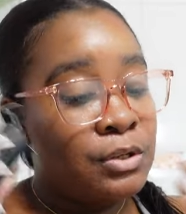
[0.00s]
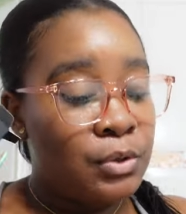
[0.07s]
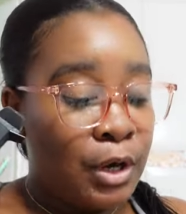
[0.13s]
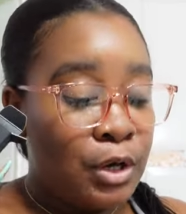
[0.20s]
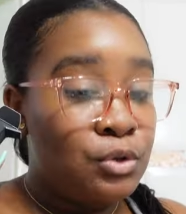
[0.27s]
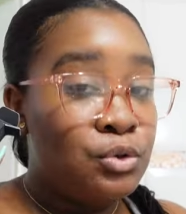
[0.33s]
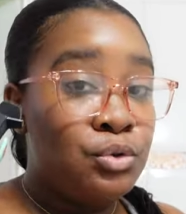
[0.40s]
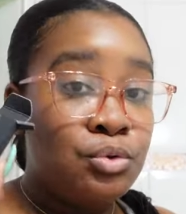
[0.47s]
so
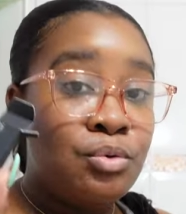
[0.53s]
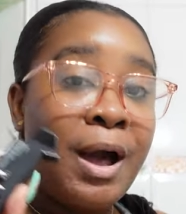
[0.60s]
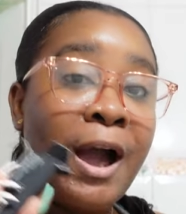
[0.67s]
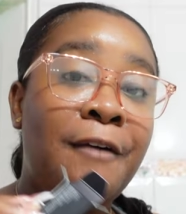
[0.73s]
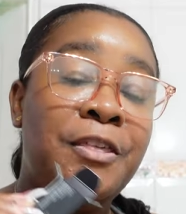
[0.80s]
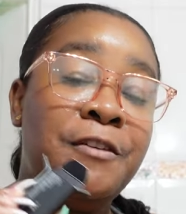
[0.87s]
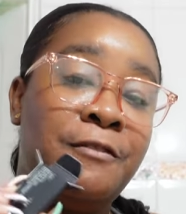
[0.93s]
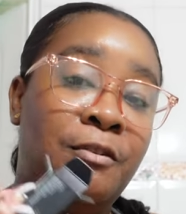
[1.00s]
I do
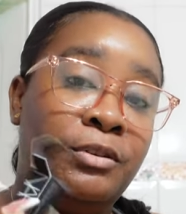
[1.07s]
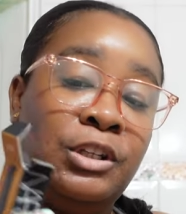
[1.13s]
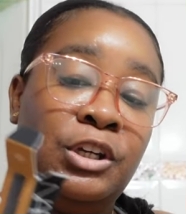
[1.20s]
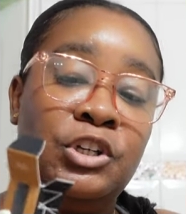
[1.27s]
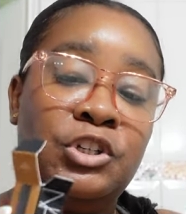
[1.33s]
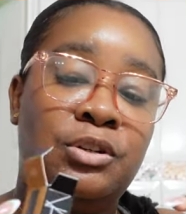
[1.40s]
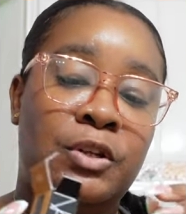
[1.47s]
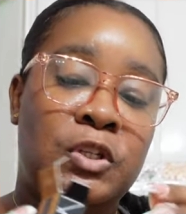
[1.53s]
have the
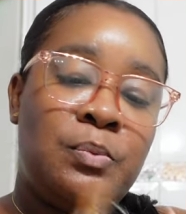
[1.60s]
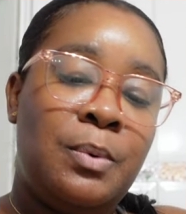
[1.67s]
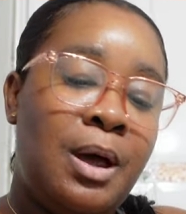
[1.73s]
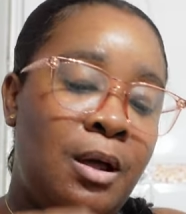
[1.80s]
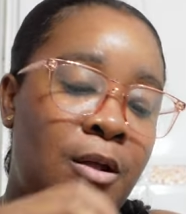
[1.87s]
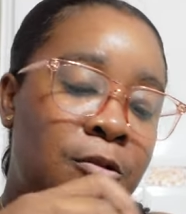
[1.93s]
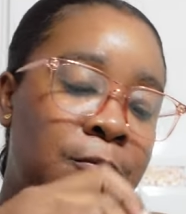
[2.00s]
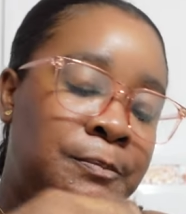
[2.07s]
foundation as
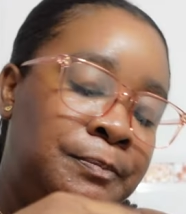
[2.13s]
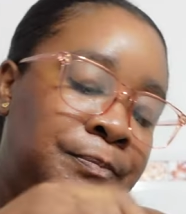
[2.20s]
well.